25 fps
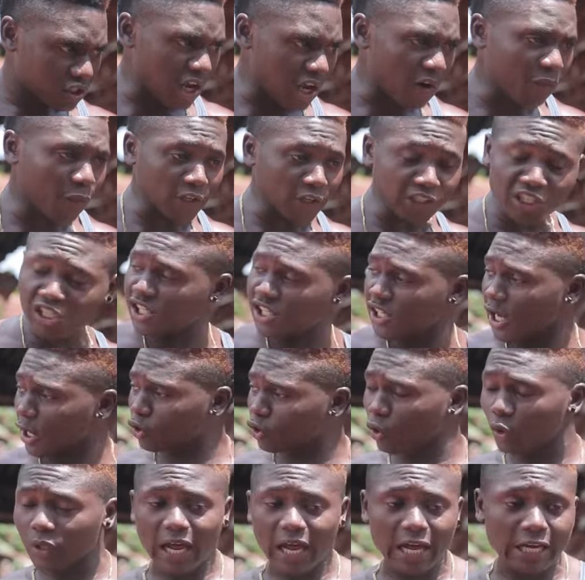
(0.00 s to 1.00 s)
Say for this
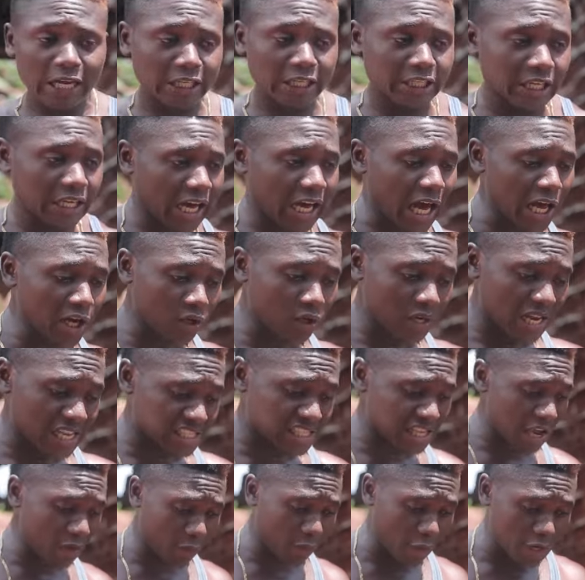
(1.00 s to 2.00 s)
ghetto, nana, they carry on
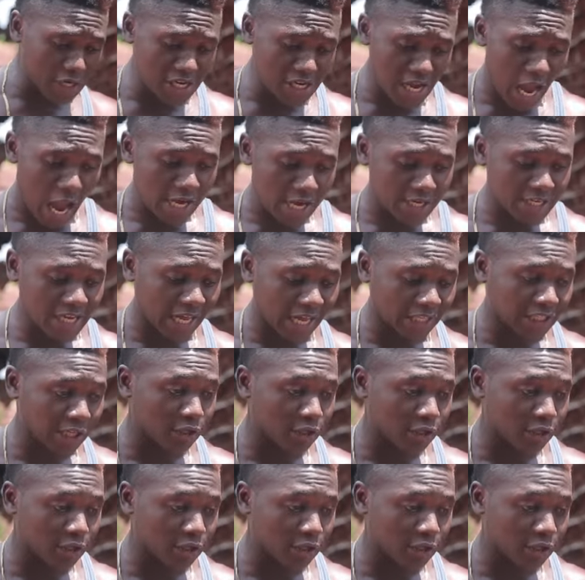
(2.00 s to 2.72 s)
herself anyhow.